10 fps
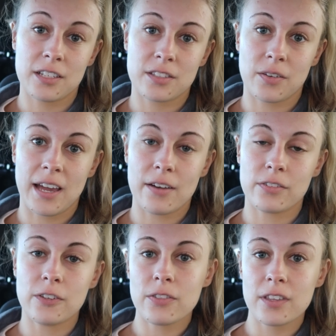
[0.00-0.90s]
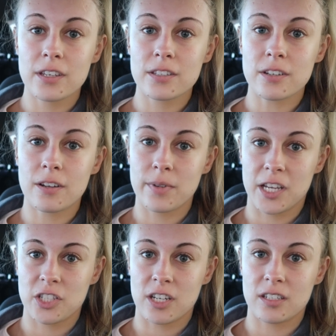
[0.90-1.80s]
right, so I have a few things on
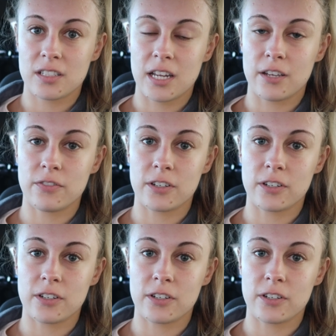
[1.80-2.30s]
my agenda today.